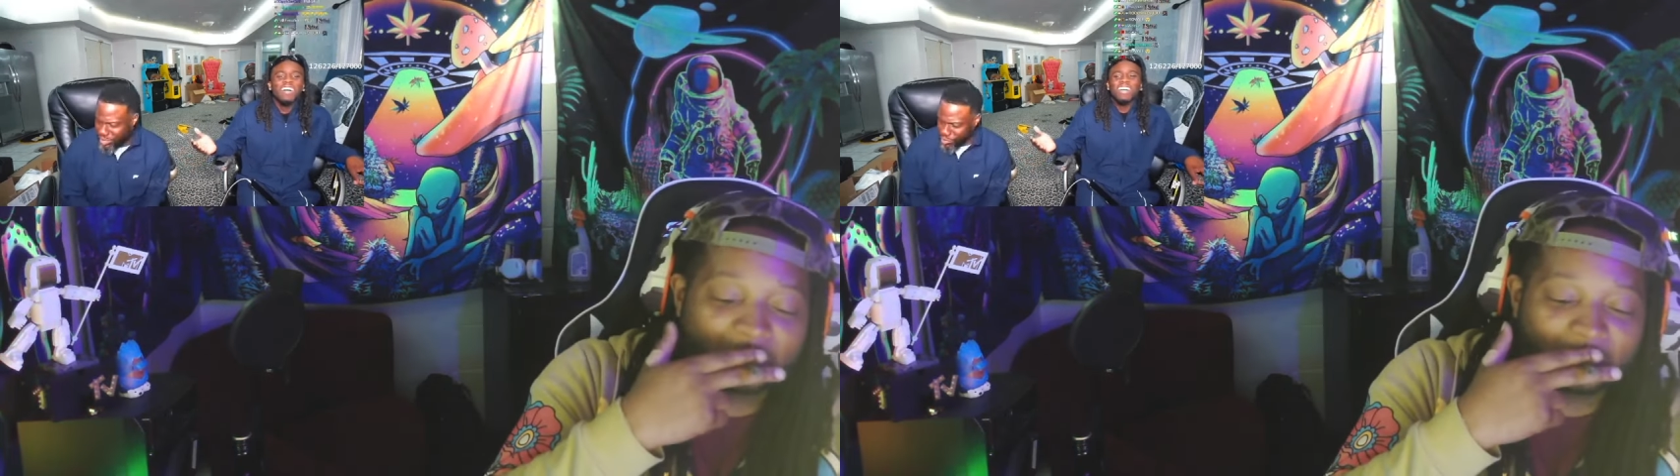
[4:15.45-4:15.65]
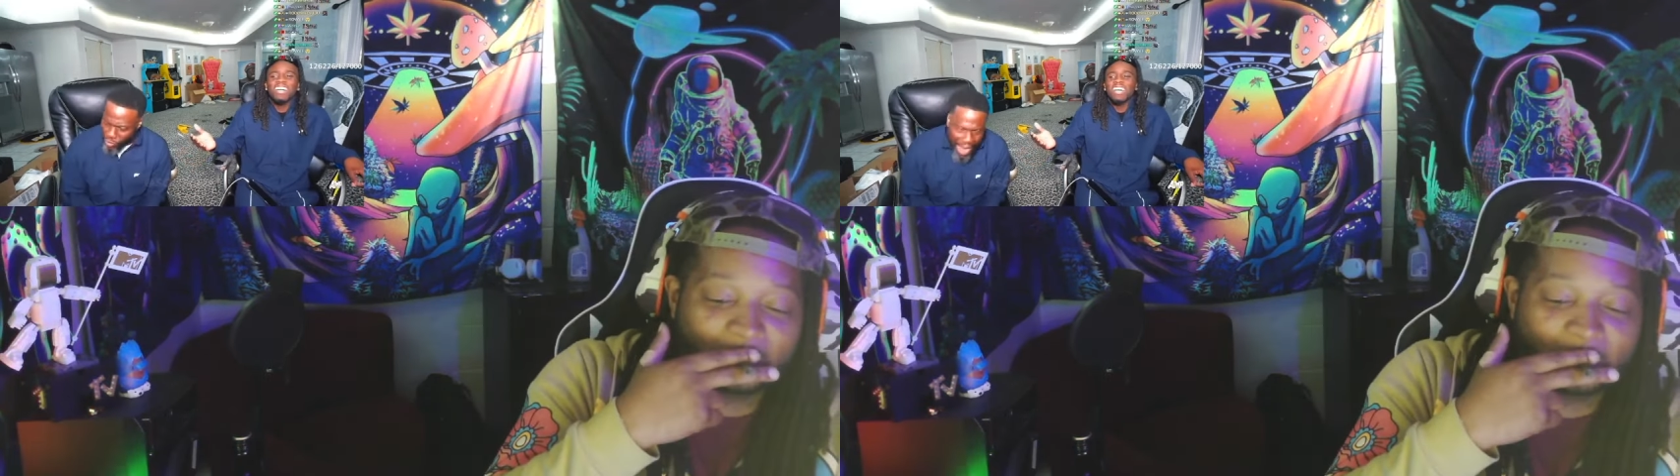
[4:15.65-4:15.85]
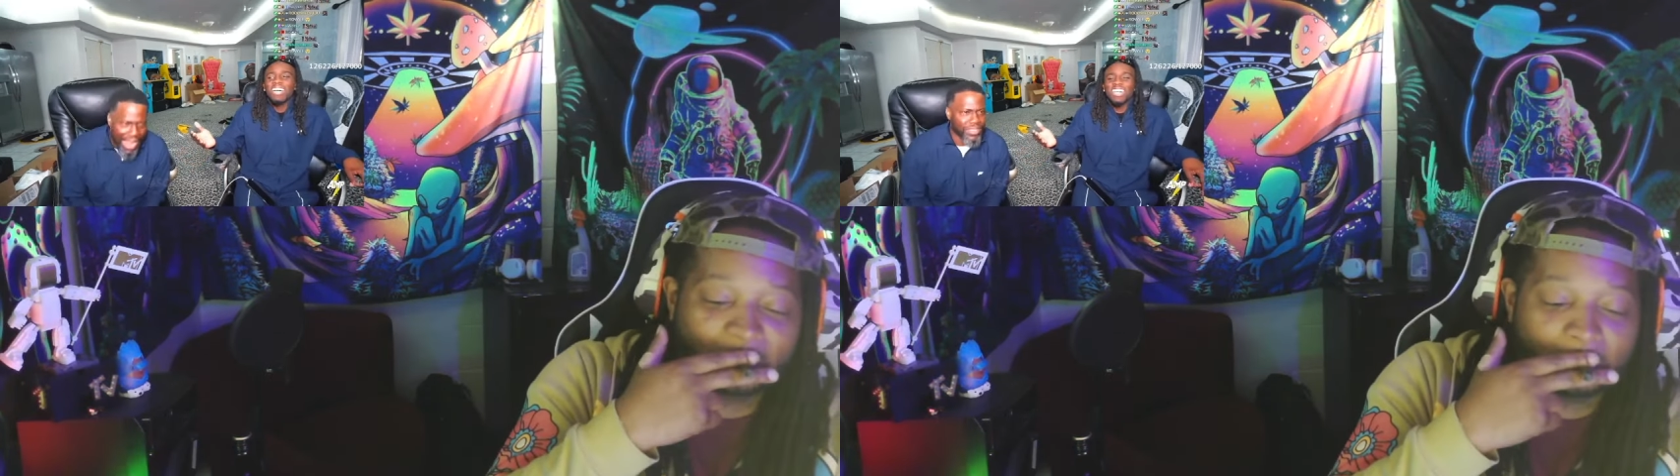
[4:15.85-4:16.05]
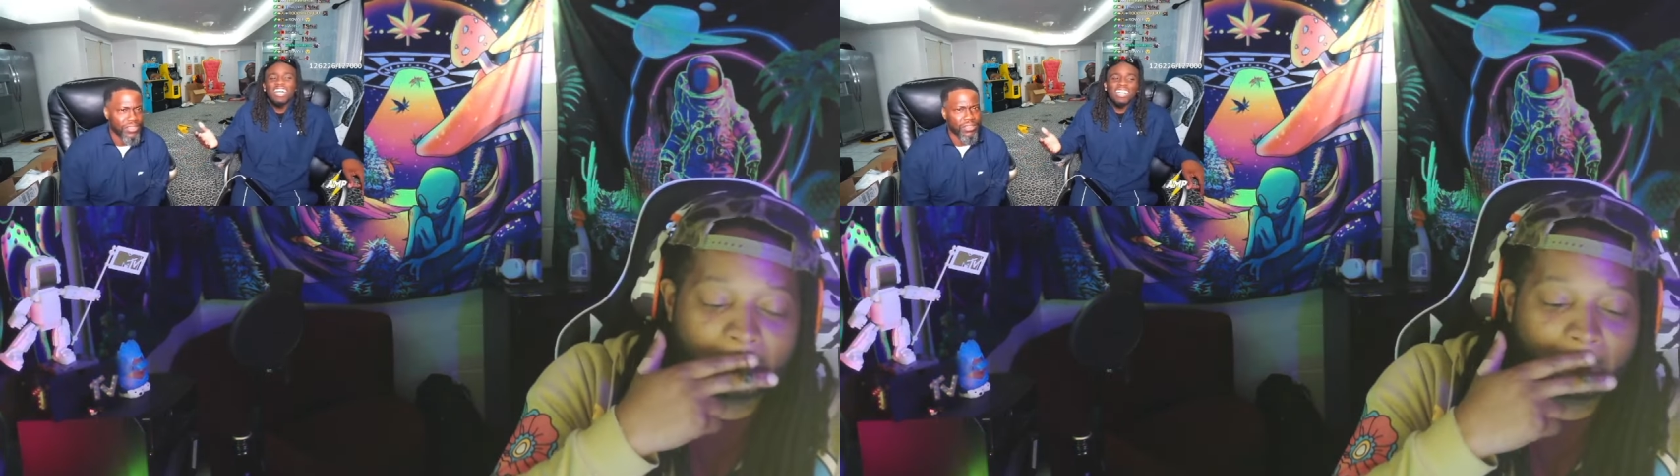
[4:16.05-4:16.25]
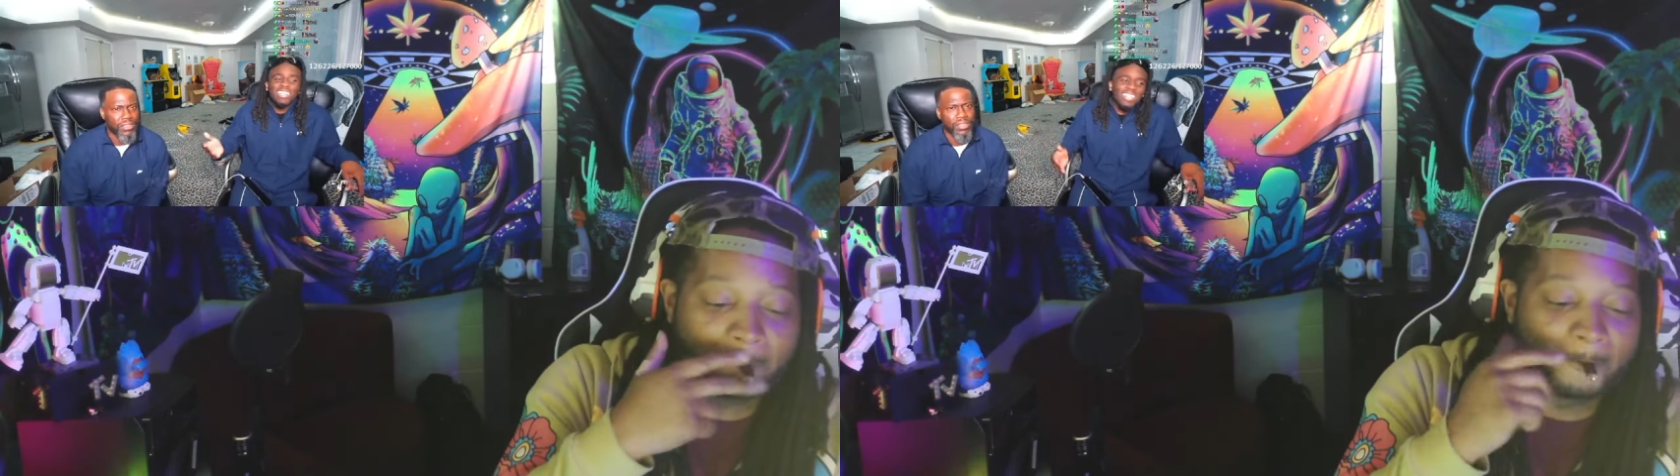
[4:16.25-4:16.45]

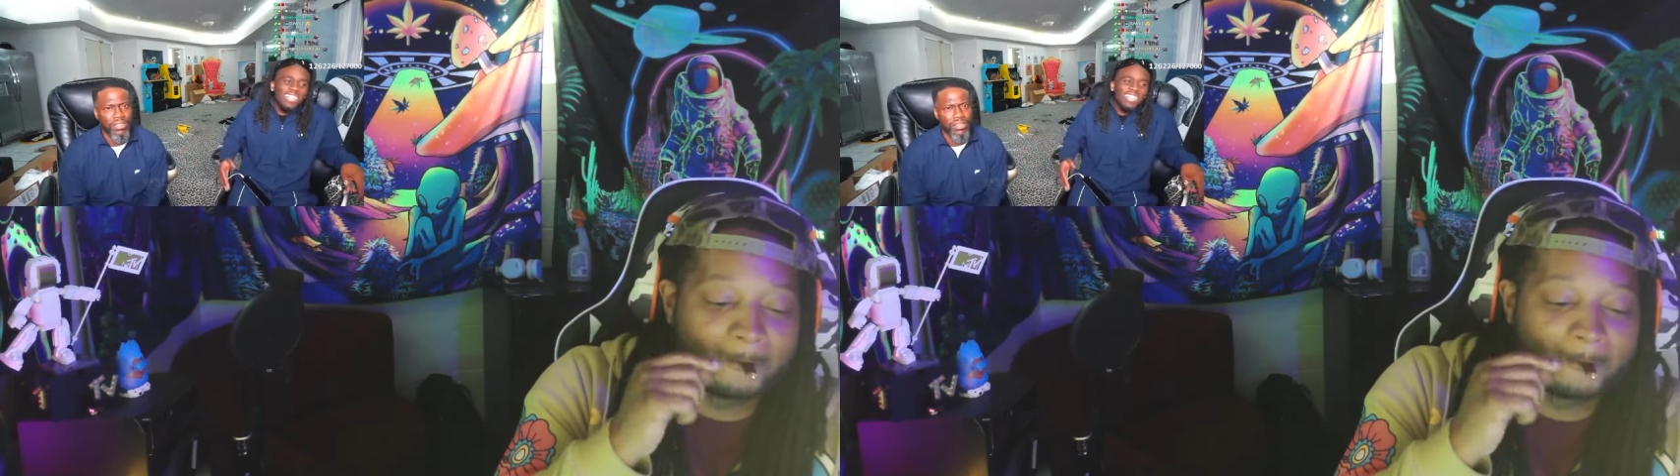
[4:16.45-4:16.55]
Christ!